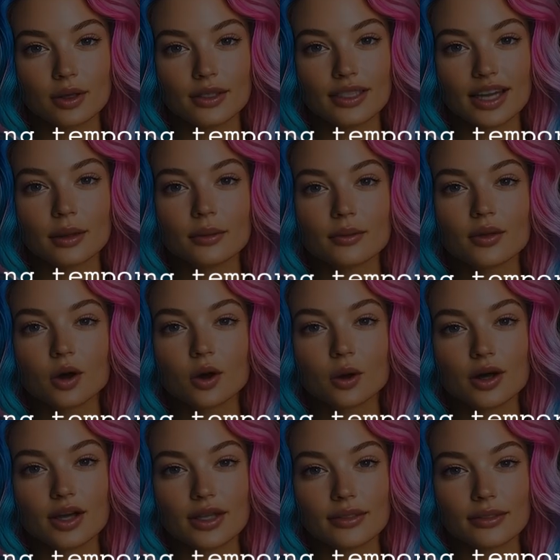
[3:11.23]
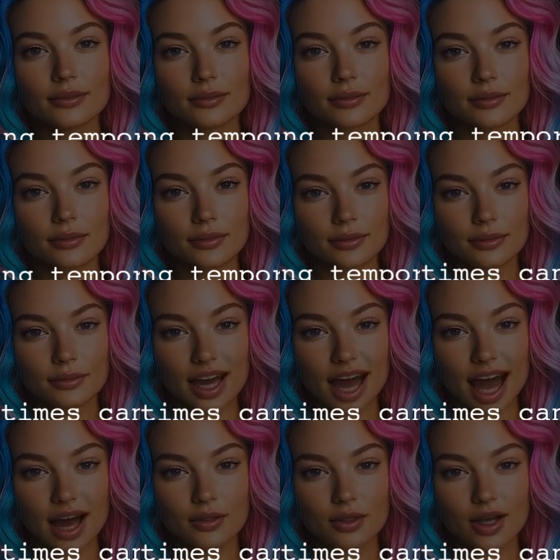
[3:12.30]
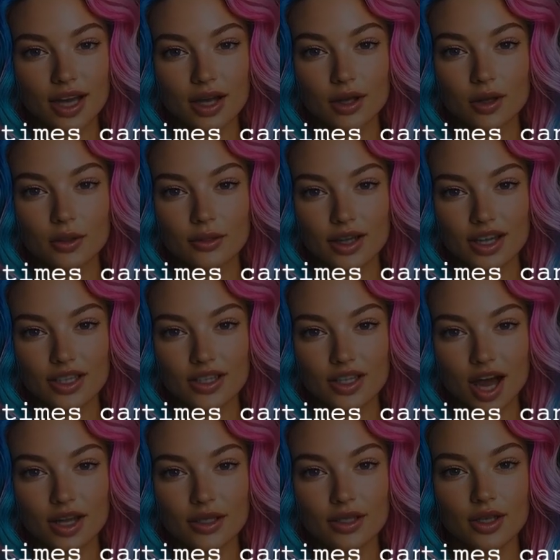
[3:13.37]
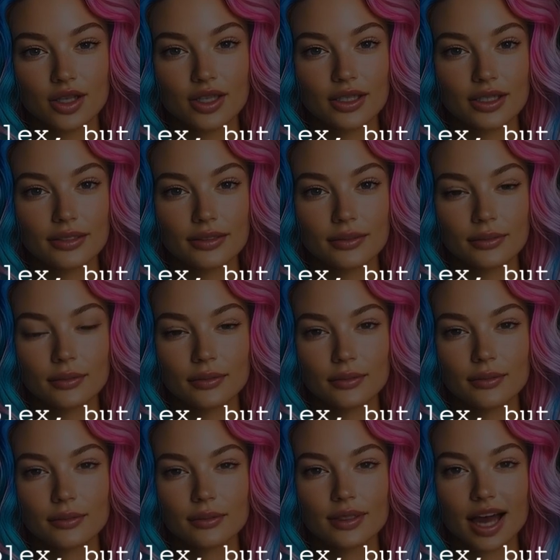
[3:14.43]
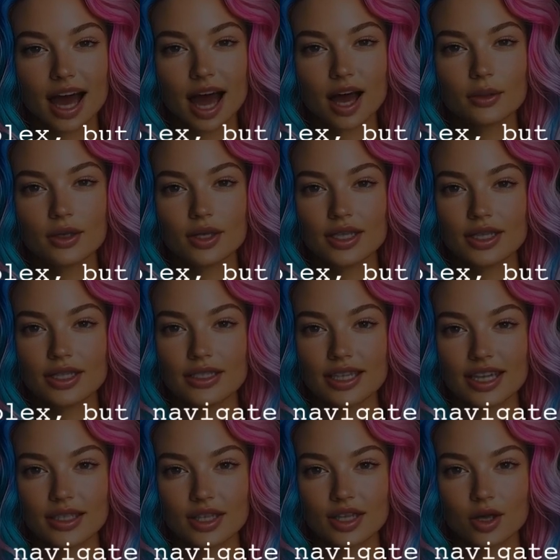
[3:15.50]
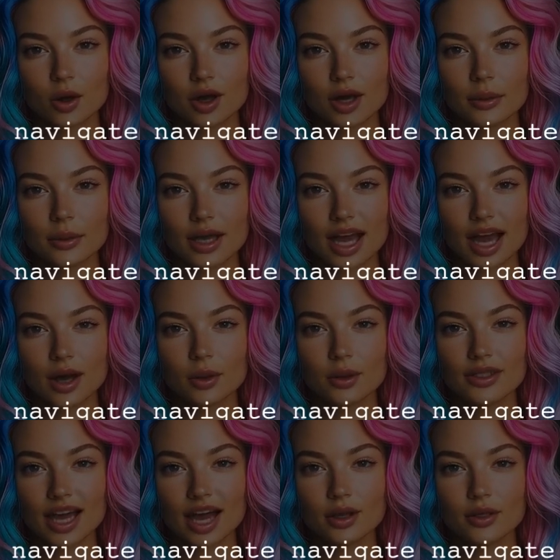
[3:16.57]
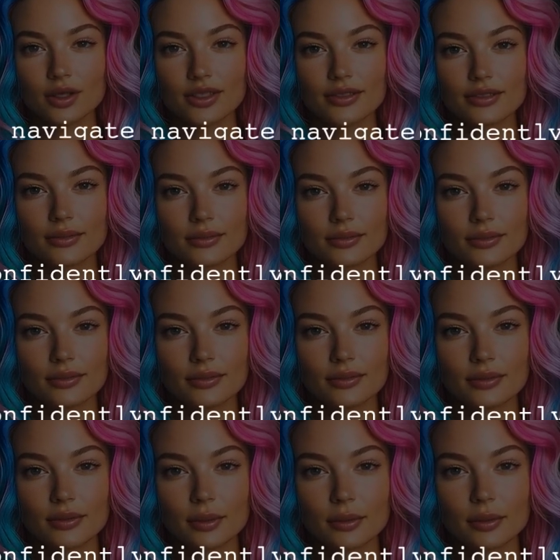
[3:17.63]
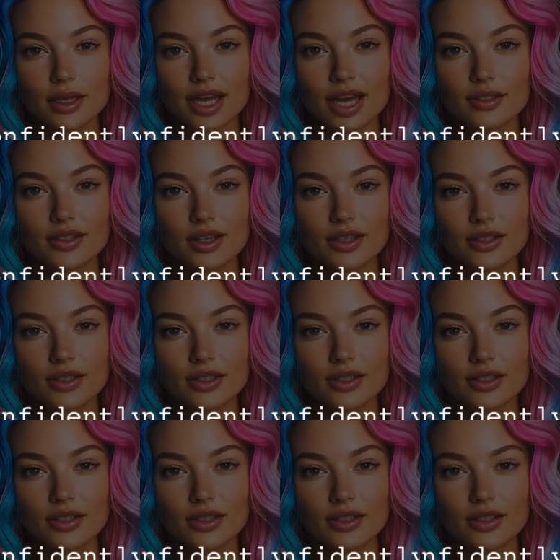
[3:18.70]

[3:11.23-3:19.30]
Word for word: it. Understanding the lifetime of temporary objects in C++ can be complex, but with the right insights, you can navigate these waters